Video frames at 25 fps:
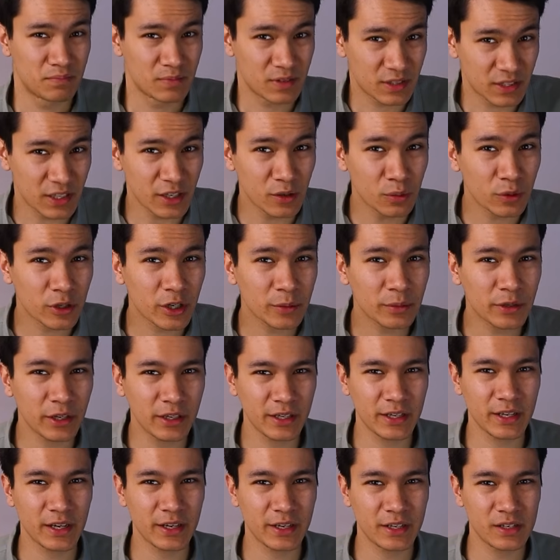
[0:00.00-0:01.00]
See what I'm
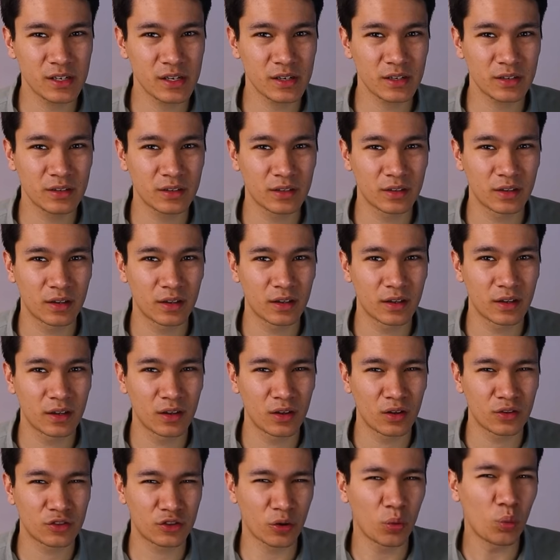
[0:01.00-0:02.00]
getting at here?
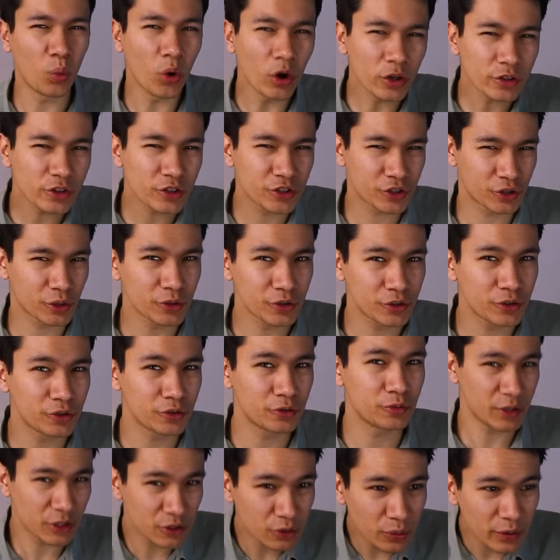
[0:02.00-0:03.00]
So what should you
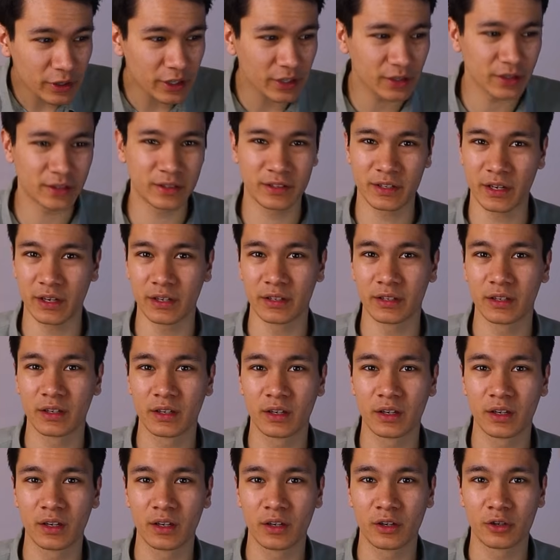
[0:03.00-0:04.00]
be doing instead?
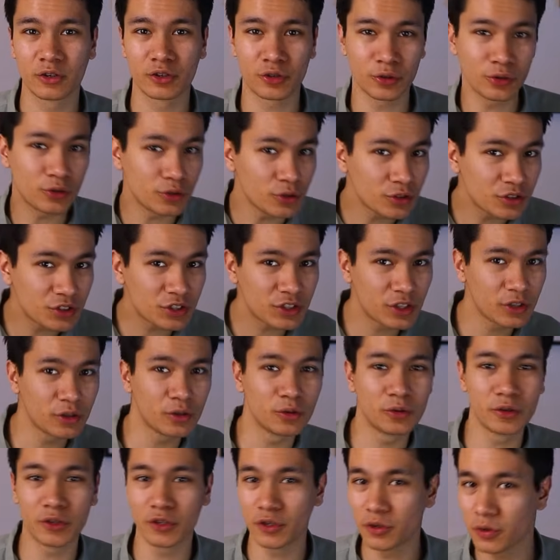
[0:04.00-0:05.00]
Should you
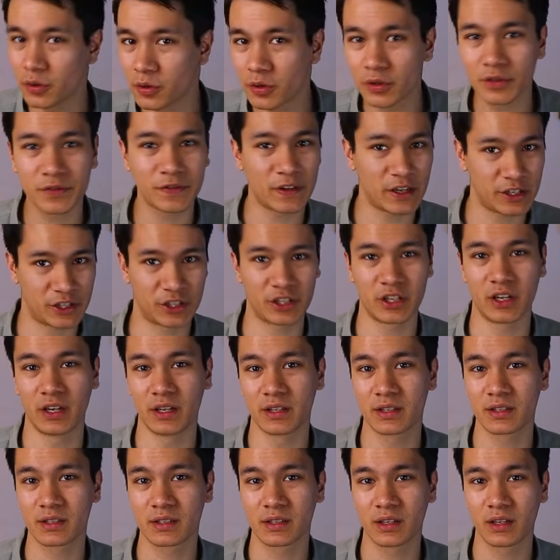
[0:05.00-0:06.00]
still use
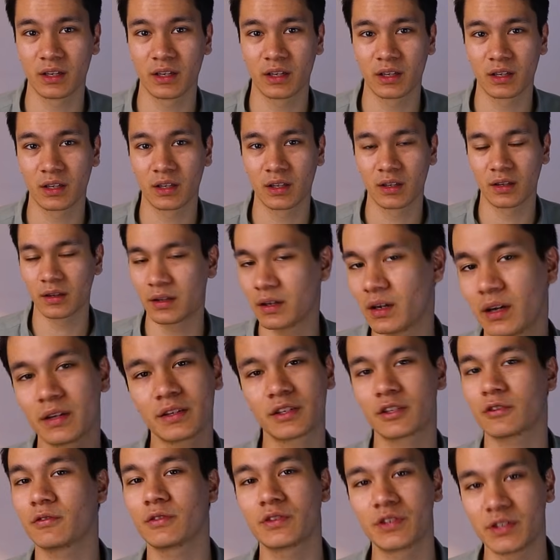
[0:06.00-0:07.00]
flashcards? The
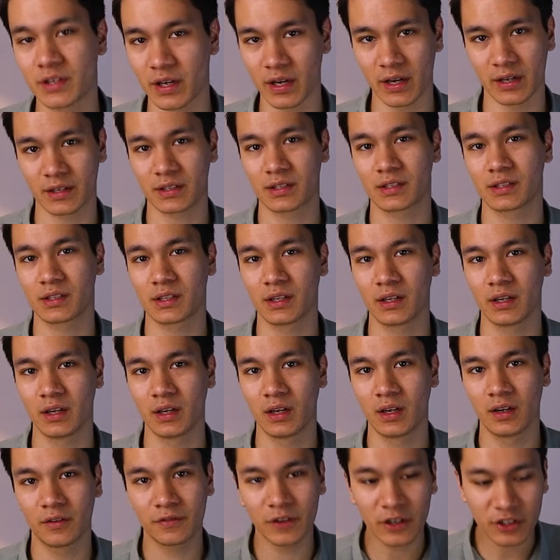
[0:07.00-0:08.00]
answer is yes.
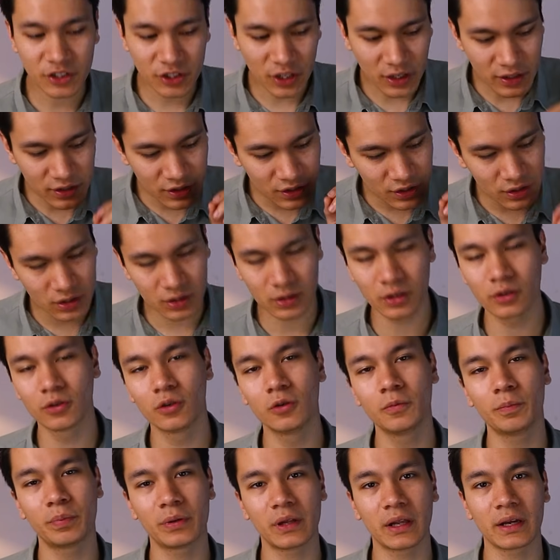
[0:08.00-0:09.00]
Flashcards
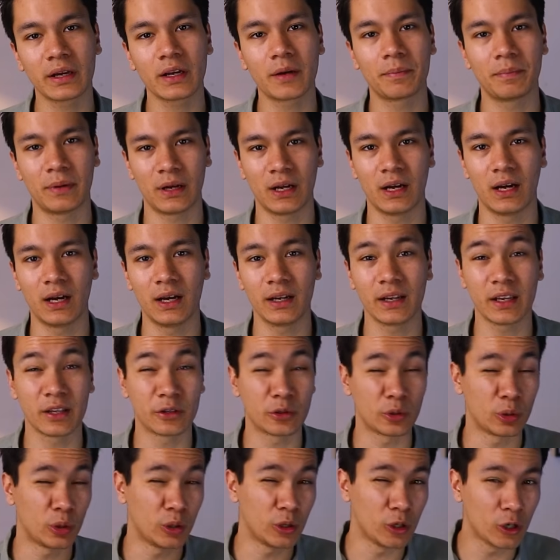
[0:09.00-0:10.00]
still play a part in
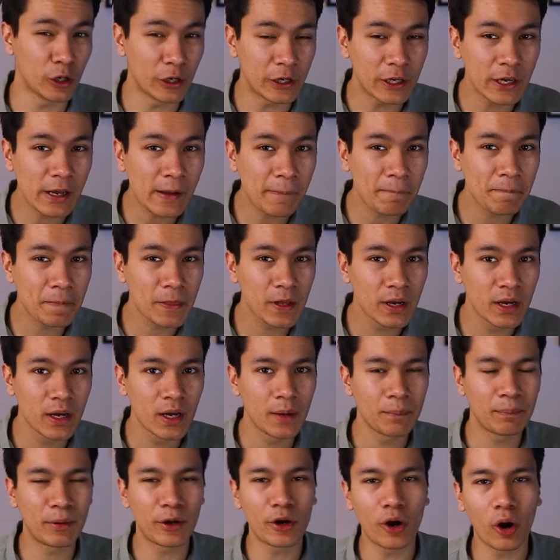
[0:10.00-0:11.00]
your learning,
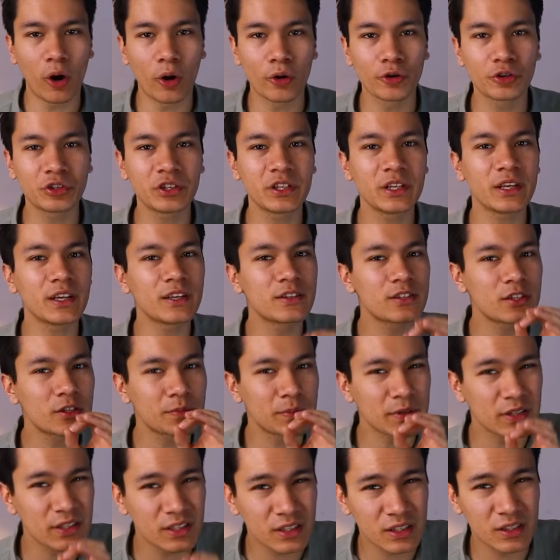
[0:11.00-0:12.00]
but only in
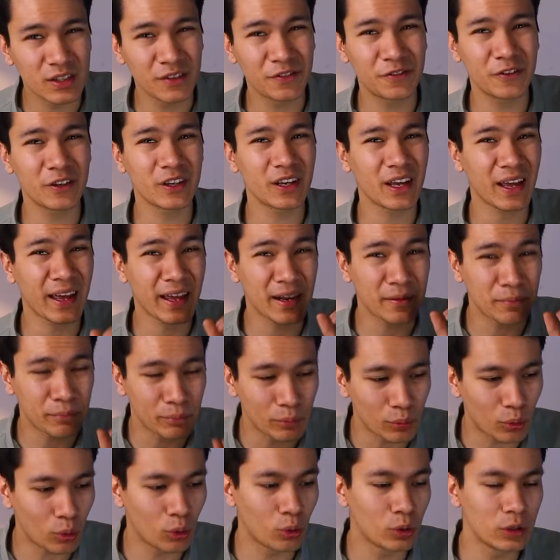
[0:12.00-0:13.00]
specific and
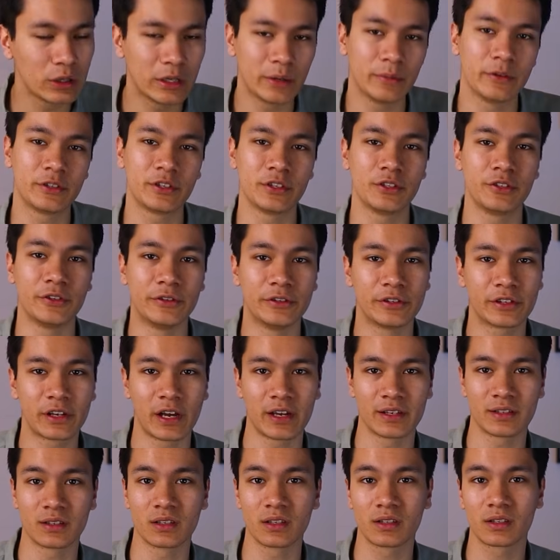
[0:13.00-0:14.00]
more limited use
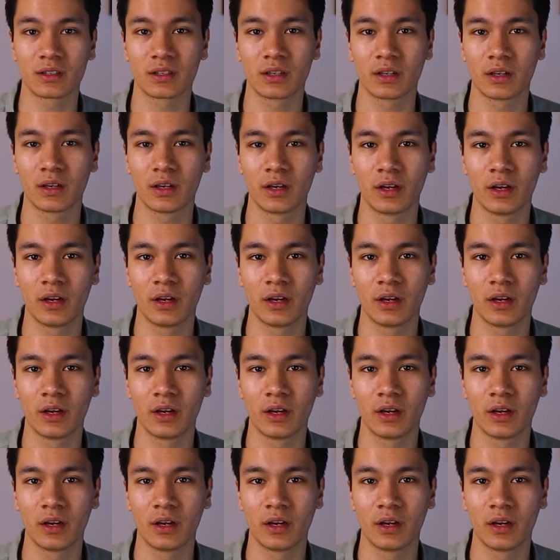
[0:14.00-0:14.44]
cases.